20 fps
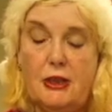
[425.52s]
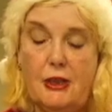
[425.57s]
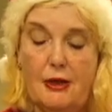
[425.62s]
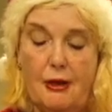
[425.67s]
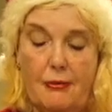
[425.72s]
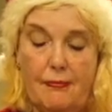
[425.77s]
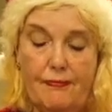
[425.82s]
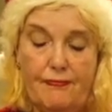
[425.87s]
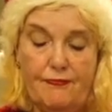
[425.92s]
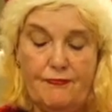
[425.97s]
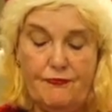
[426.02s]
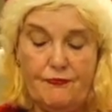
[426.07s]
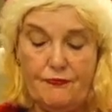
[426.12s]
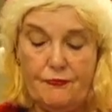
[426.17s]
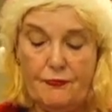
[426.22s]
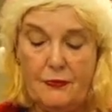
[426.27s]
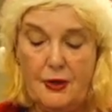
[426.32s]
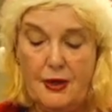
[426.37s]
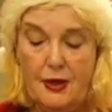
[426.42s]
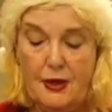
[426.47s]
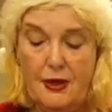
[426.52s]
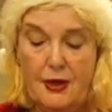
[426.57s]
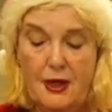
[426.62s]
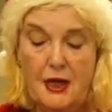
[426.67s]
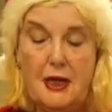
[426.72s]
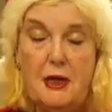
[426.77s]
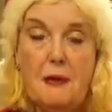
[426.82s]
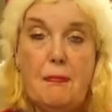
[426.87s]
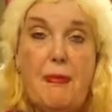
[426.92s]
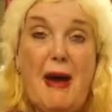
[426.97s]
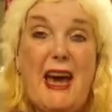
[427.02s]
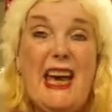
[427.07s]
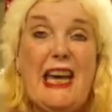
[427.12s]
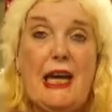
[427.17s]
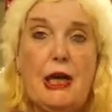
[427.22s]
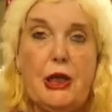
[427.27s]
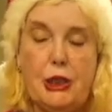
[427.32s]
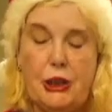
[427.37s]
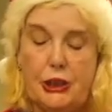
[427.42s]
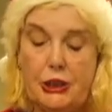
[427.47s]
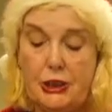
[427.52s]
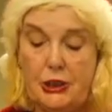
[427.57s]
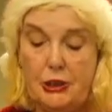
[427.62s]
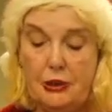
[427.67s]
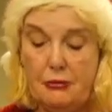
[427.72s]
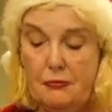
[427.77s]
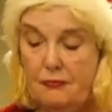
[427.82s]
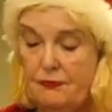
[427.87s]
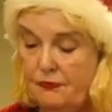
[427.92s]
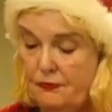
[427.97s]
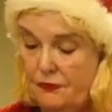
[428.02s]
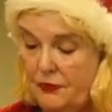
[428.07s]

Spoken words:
some in a baker's,